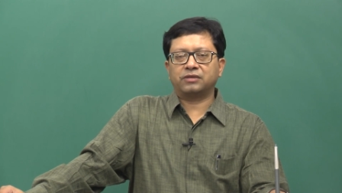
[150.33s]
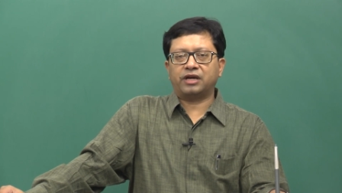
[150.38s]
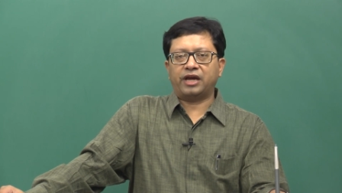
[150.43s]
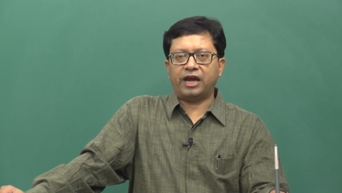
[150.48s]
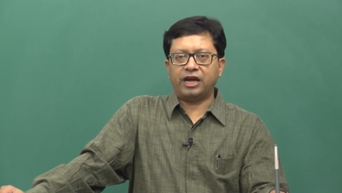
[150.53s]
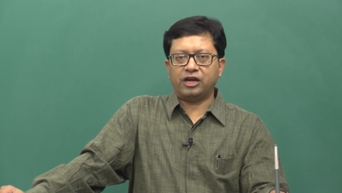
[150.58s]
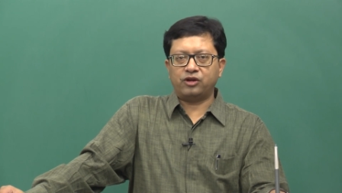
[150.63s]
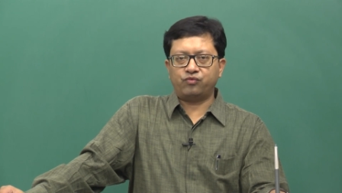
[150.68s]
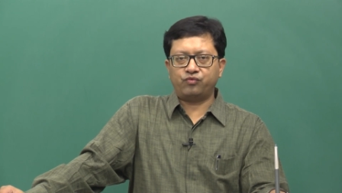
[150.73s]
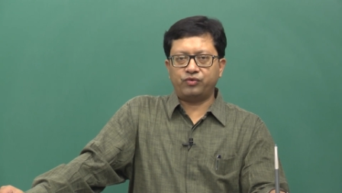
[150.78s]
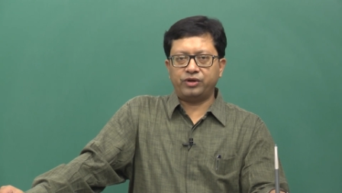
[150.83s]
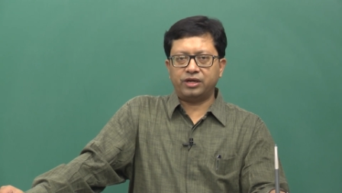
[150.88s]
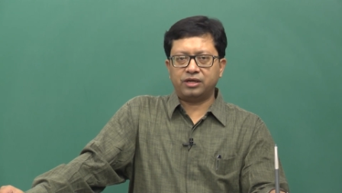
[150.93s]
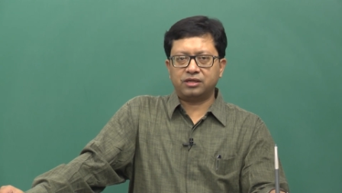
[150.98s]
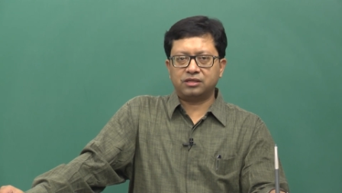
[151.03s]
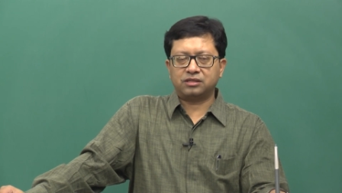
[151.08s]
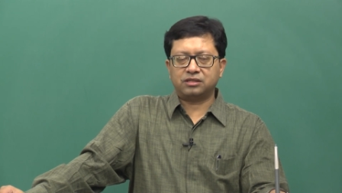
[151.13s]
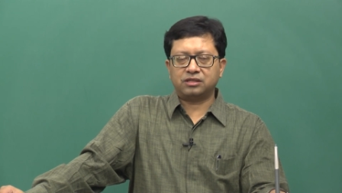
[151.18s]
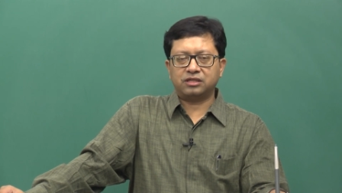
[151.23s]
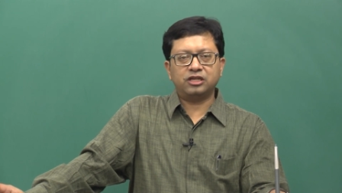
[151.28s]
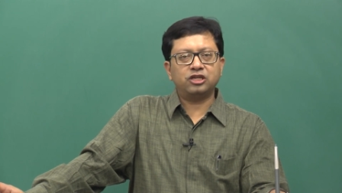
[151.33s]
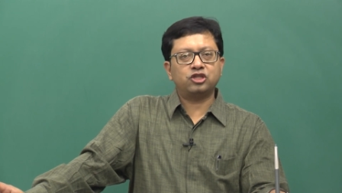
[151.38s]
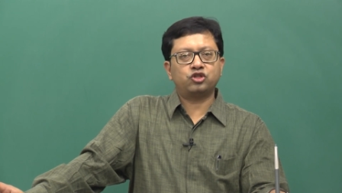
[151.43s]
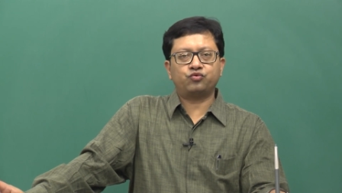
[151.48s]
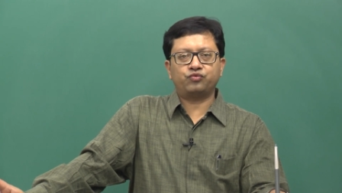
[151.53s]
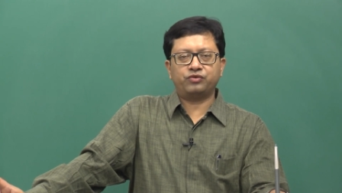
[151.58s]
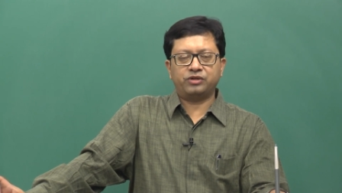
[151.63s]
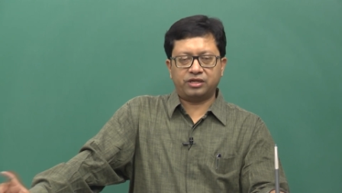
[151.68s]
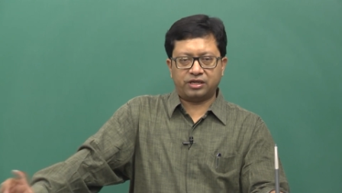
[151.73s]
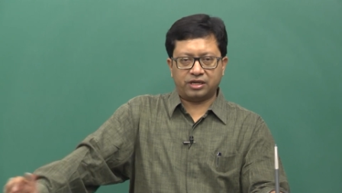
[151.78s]
8 weeks.
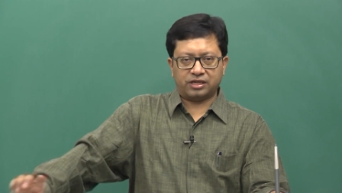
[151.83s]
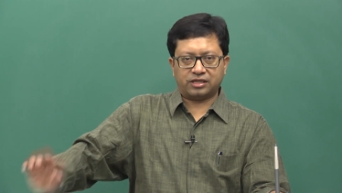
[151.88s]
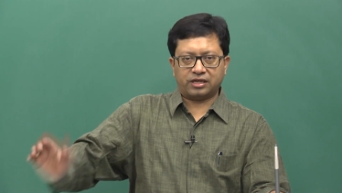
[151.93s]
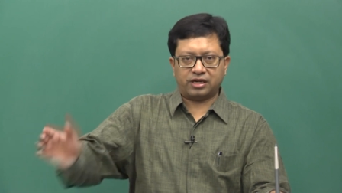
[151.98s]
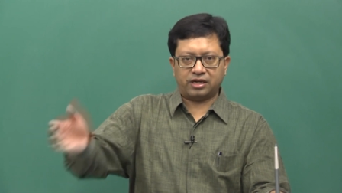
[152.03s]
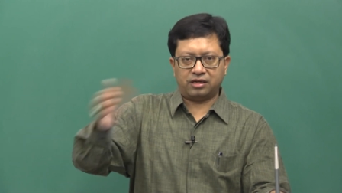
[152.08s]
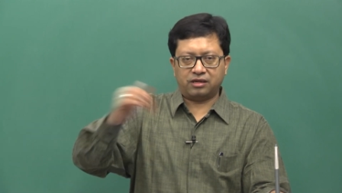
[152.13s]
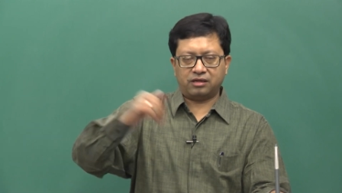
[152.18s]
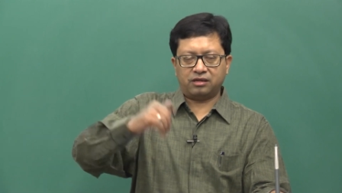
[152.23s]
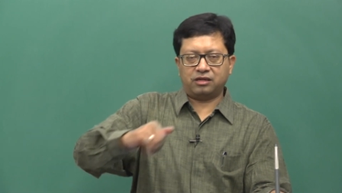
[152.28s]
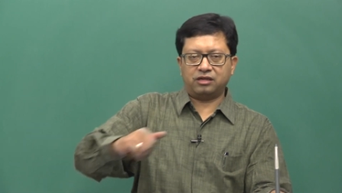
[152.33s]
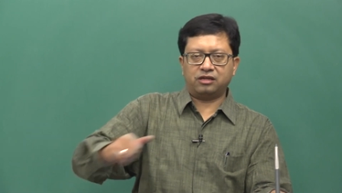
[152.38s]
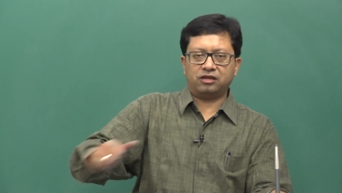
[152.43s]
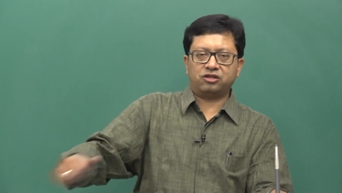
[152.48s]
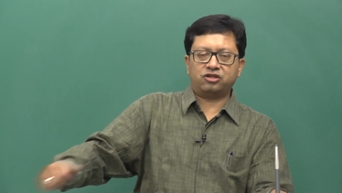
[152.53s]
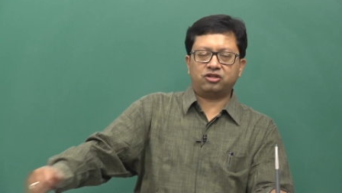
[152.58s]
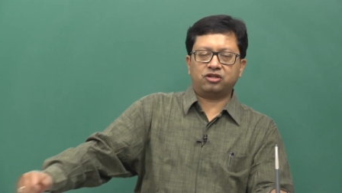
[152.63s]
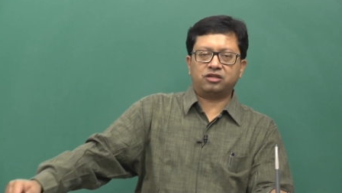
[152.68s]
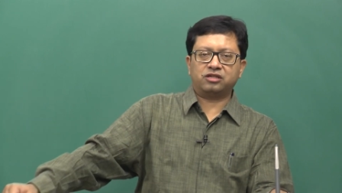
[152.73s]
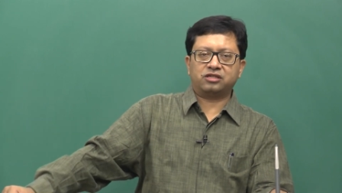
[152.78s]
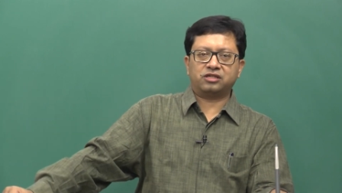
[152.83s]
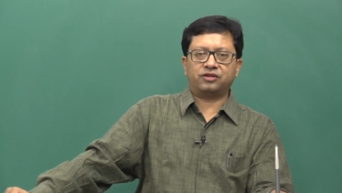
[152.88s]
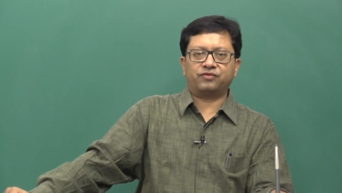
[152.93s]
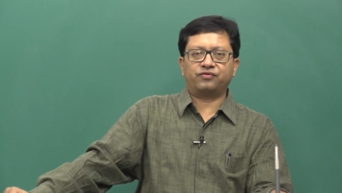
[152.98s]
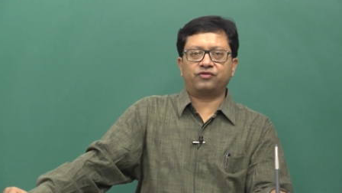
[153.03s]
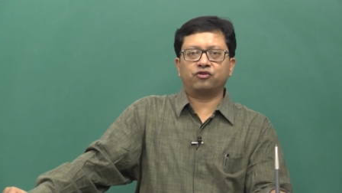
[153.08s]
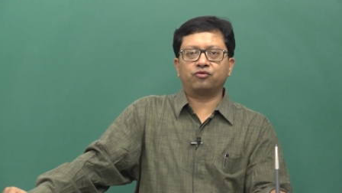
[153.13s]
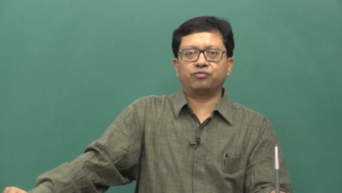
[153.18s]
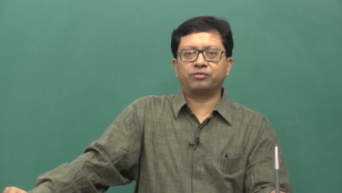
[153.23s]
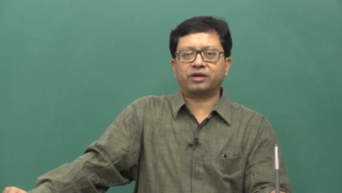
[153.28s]
Each week, as I initially said
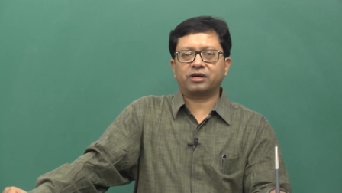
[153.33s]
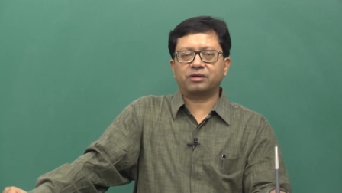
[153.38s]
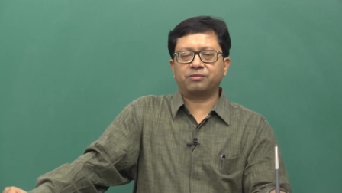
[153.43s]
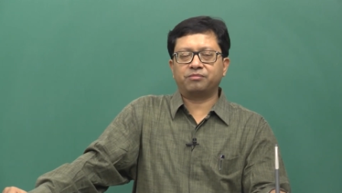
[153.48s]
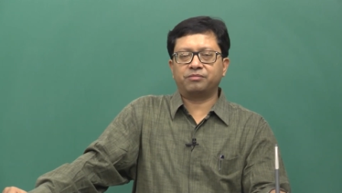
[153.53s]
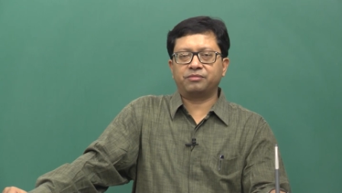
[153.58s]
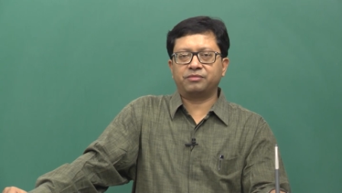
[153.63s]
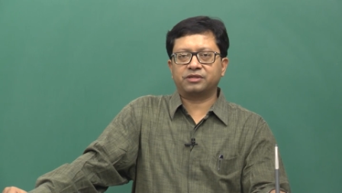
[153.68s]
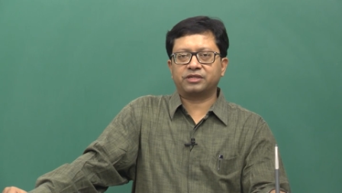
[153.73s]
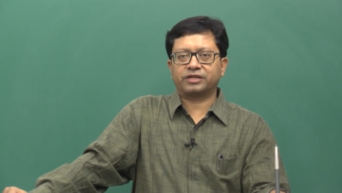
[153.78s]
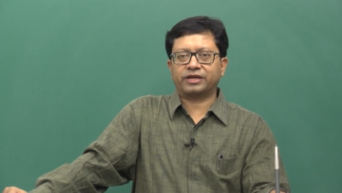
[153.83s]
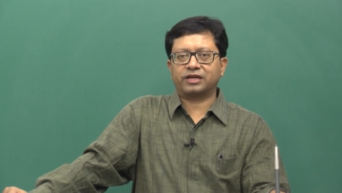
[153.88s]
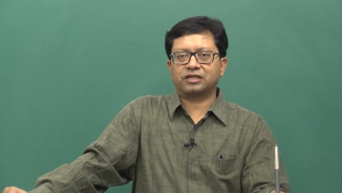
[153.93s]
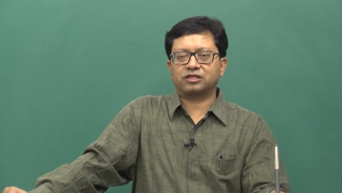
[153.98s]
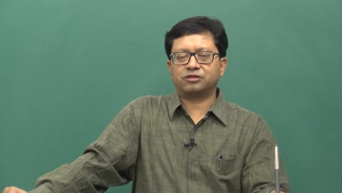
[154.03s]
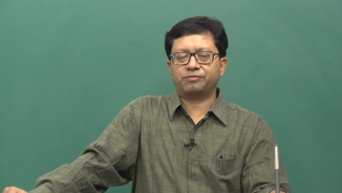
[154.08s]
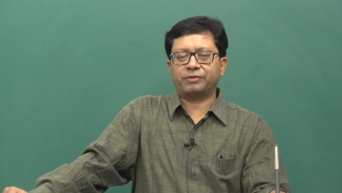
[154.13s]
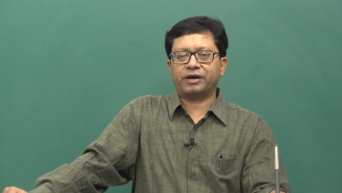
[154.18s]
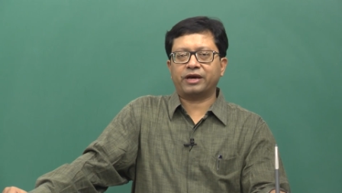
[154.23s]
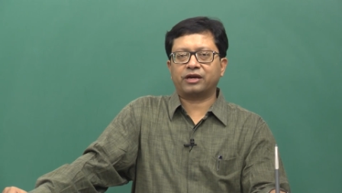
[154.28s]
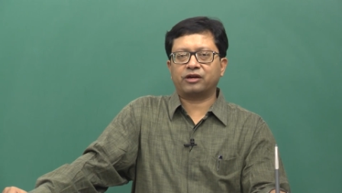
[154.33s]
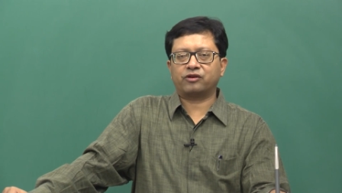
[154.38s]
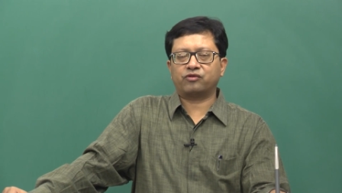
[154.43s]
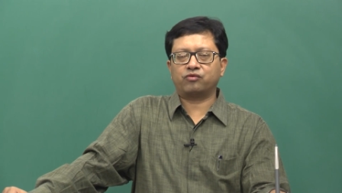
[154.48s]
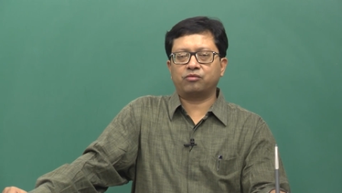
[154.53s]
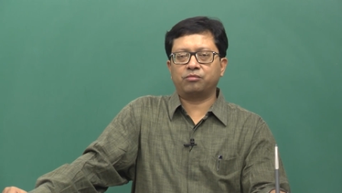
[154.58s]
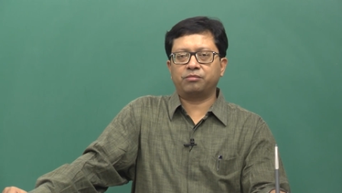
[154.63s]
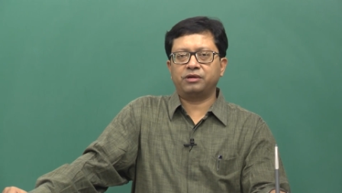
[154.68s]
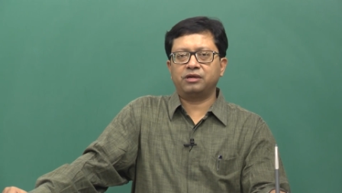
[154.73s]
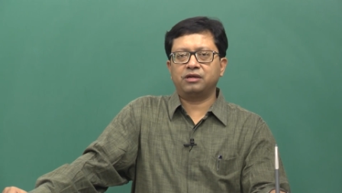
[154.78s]
few seconds back, it
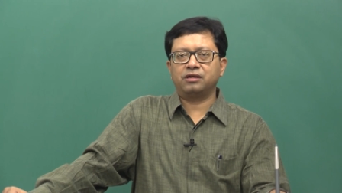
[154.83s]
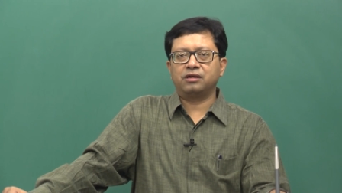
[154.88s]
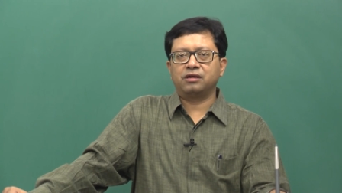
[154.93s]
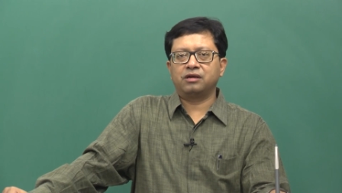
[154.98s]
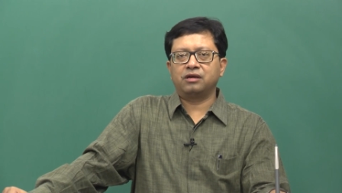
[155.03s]
will be